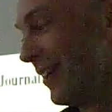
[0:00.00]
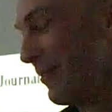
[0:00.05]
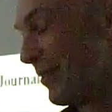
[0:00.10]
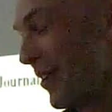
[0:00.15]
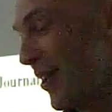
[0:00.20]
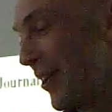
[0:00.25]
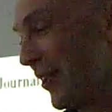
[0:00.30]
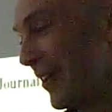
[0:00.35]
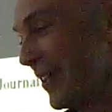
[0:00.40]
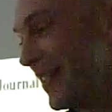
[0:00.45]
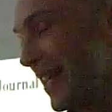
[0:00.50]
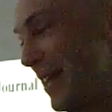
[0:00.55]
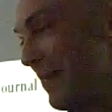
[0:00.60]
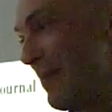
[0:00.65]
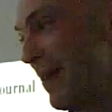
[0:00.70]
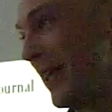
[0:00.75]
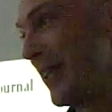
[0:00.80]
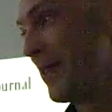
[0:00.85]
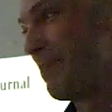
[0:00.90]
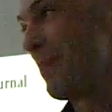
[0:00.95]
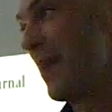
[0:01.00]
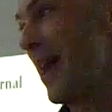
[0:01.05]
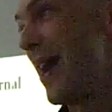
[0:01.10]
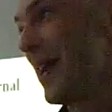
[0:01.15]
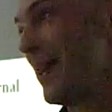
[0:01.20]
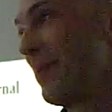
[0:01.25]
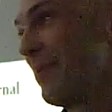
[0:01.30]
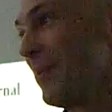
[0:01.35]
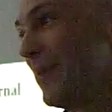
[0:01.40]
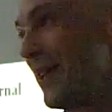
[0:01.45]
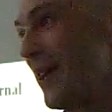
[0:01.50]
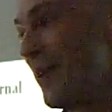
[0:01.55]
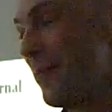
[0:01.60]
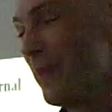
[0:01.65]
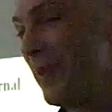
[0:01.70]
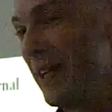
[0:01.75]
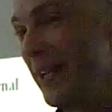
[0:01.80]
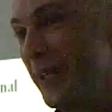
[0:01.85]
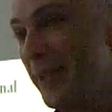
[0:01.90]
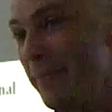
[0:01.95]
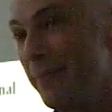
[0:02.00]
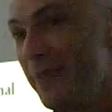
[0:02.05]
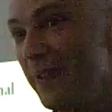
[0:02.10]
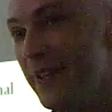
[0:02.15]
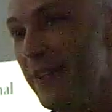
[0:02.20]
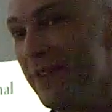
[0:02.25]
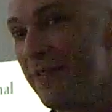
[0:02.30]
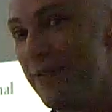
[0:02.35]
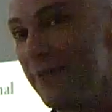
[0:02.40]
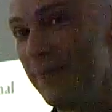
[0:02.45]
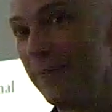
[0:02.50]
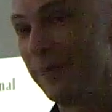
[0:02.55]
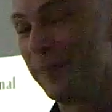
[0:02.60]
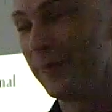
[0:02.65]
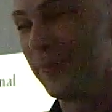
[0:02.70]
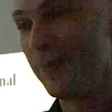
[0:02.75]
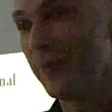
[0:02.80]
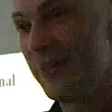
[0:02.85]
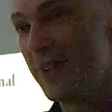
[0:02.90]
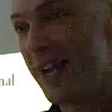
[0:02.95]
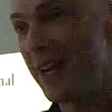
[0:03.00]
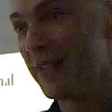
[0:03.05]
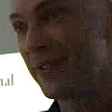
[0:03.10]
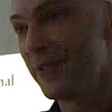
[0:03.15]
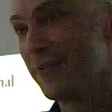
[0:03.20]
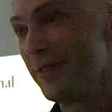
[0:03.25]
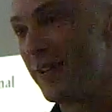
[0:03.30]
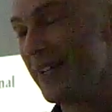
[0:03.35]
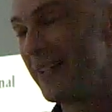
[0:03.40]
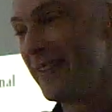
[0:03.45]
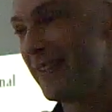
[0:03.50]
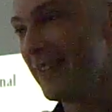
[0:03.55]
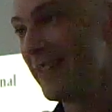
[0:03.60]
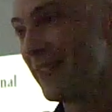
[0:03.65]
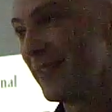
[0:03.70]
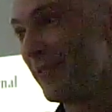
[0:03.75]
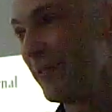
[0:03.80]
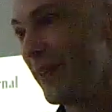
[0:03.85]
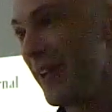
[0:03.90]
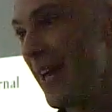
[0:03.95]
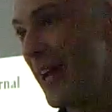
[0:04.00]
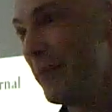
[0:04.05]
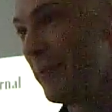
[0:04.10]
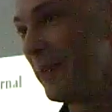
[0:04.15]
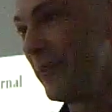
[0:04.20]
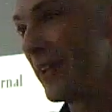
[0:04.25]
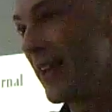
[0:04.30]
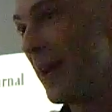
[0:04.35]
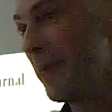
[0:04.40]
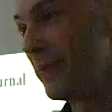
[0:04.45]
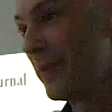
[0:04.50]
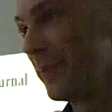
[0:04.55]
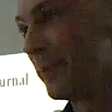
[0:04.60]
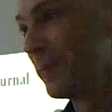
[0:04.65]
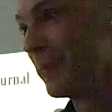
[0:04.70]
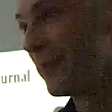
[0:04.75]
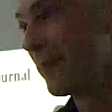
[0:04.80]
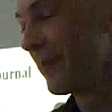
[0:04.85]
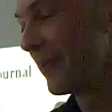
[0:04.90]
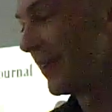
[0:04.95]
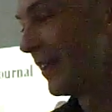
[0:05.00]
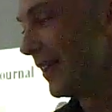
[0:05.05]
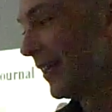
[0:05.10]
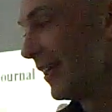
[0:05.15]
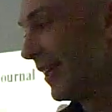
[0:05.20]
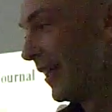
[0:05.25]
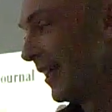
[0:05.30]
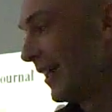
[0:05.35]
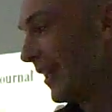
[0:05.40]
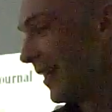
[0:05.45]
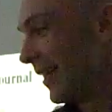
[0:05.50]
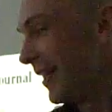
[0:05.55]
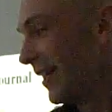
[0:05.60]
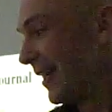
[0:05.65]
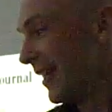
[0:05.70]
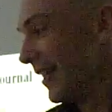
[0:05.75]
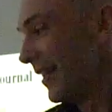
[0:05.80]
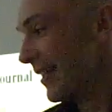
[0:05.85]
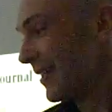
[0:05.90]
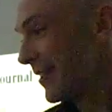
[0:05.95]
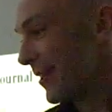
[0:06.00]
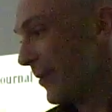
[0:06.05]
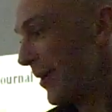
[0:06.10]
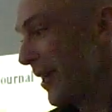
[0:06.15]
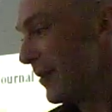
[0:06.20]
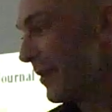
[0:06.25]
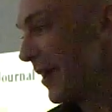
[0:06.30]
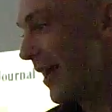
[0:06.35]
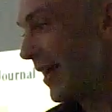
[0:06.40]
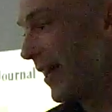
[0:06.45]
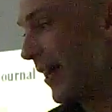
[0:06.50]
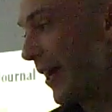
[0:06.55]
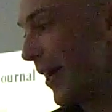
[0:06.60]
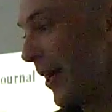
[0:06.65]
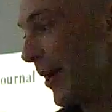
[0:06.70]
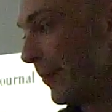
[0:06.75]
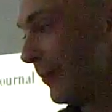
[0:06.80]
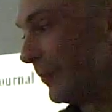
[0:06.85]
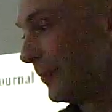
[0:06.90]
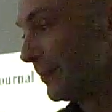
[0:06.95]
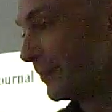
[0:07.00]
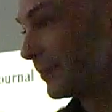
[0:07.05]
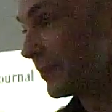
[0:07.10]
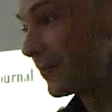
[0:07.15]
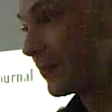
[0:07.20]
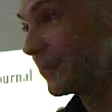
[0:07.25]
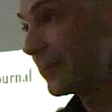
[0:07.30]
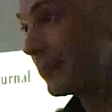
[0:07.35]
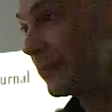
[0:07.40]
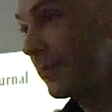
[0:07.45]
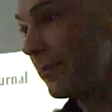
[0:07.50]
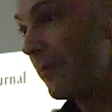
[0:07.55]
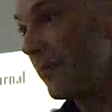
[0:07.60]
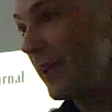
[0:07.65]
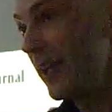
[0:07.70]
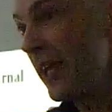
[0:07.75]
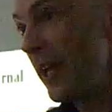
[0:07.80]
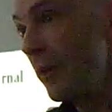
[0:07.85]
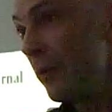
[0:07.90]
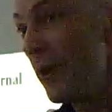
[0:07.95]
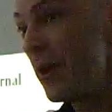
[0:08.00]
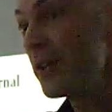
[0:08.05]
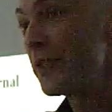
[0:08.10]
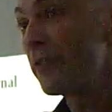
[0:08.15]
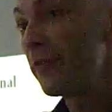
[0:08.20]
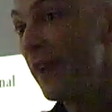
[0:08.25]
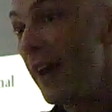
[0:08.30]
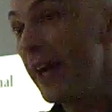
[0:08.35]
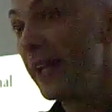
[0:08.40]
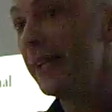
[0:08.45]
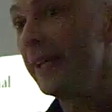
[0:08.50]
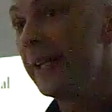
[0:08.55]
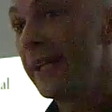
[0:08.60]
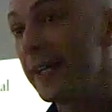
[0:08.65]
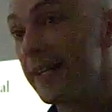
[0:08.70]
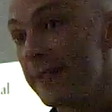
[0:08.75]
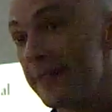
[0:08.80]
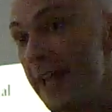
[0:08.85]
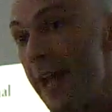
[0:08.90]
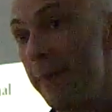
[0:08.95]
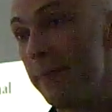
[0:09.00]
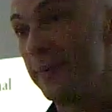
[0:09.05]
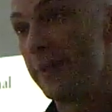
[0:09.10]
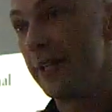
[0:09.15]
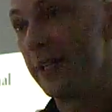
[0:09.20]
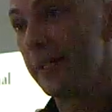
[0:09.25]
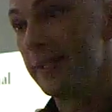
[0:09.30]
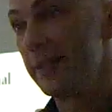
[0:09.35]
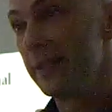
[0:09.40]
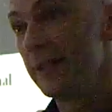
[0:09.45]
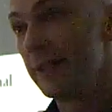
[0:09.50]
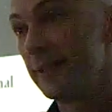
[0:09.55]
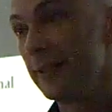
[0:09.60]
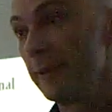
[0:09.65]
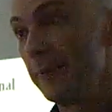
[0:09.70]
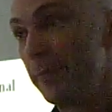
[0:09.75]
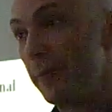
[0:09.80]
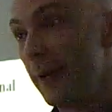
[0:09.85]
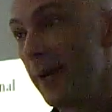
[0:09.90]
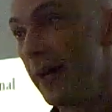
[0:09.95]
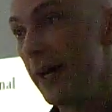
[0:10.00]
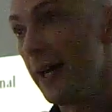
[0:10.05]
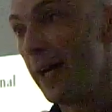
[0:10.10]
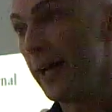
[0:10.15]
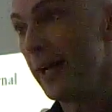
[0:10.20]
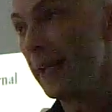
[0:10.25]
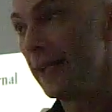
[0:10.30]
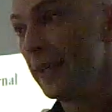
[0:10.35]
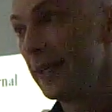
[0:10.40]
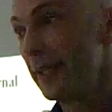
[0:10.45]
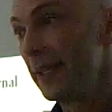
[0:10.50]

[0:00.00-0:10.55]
emails back, and, you know, reading them for the different rejection reasons and stuff like that, and we kept them. So anyway, it was finally accepted by